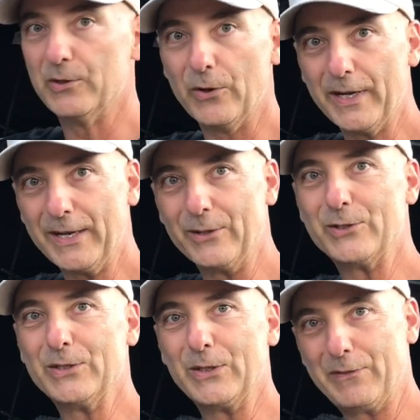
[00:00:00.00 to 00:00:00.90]
going
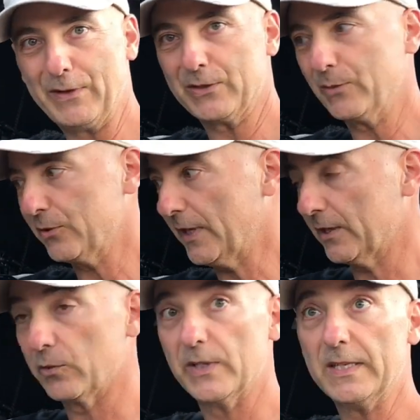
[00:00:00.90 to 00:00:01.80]
until it fills up the
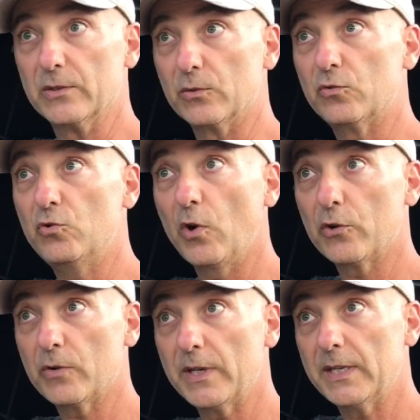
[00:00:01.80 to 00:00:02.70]
tank. So it is a
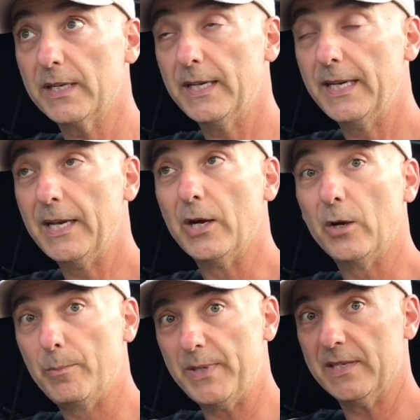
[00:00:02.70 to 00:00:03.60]
200
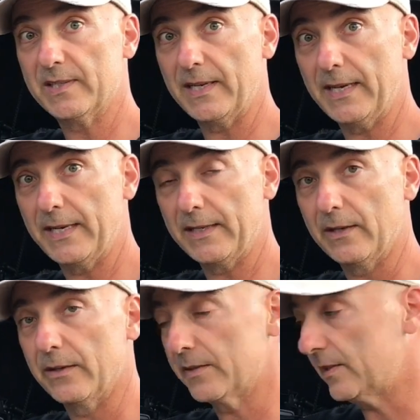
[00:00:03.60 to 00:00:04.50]
psi